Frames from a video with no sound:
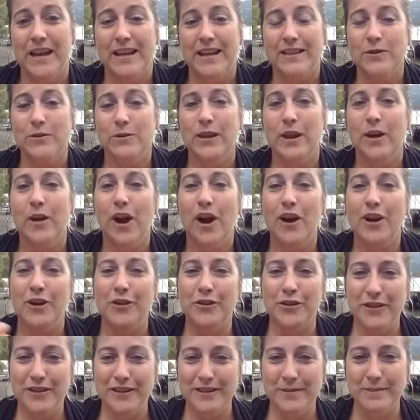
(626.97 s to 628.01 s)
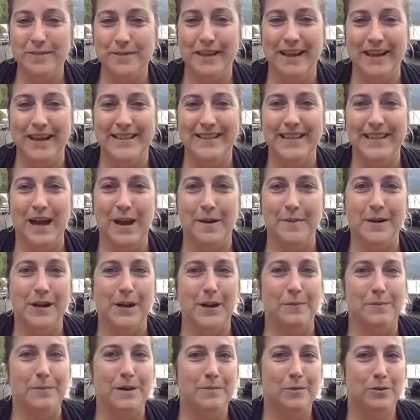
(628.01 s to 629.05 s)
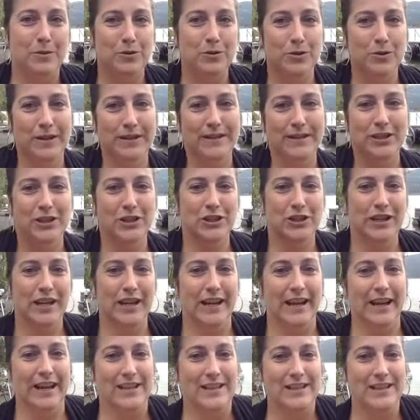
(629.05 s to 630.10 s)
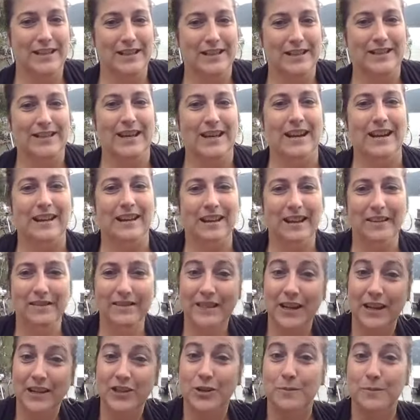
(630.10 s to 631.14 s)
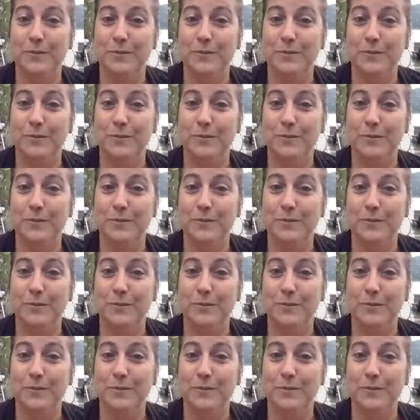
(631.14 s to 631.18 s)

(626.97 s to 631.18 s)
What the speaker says: So now, there some things that, people transitioning into this kind of lifestyle should